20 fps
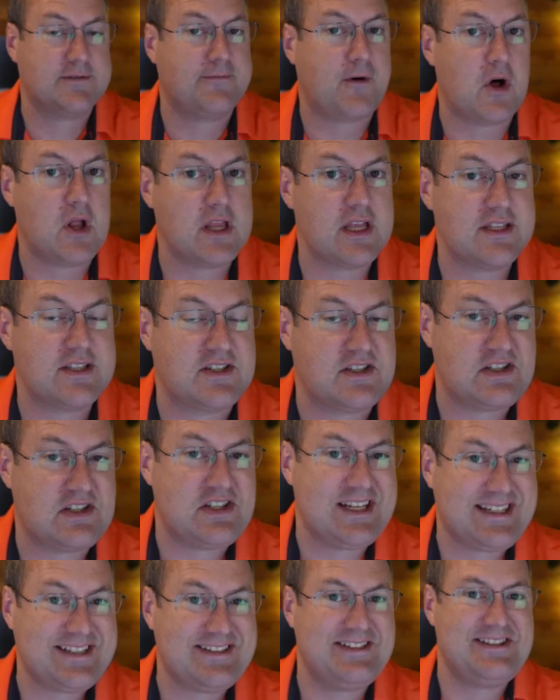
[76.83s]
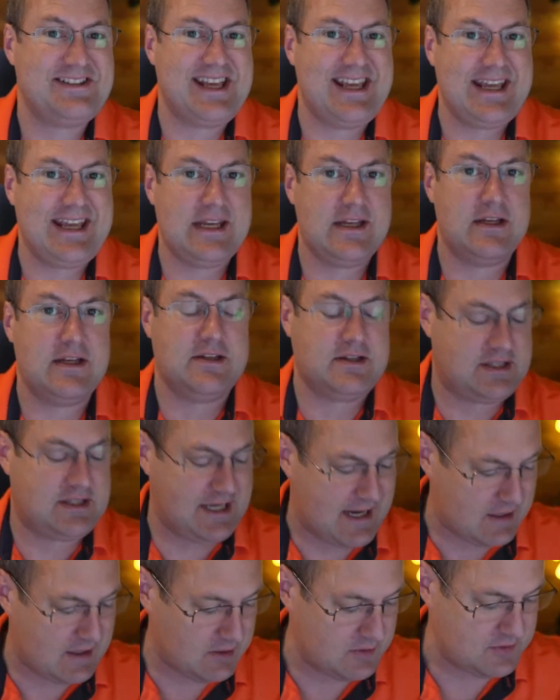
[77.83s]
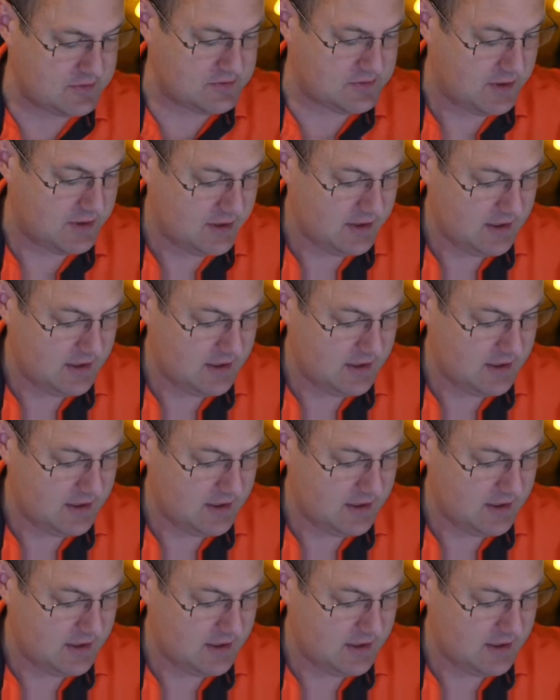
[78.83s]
fallen $16